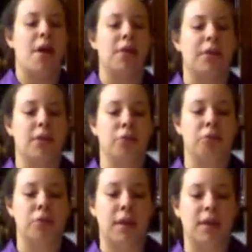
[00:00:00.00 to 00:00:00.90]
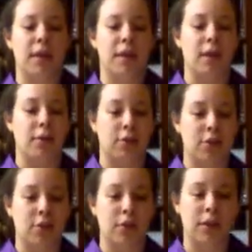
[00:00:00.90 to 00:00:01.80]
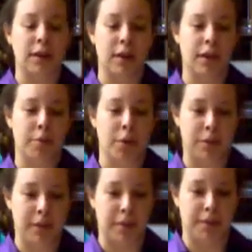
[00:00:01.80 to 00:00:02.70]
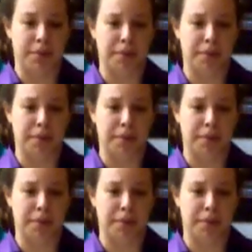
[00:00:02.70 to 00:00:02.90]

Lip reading: though this was not the original intended purpose.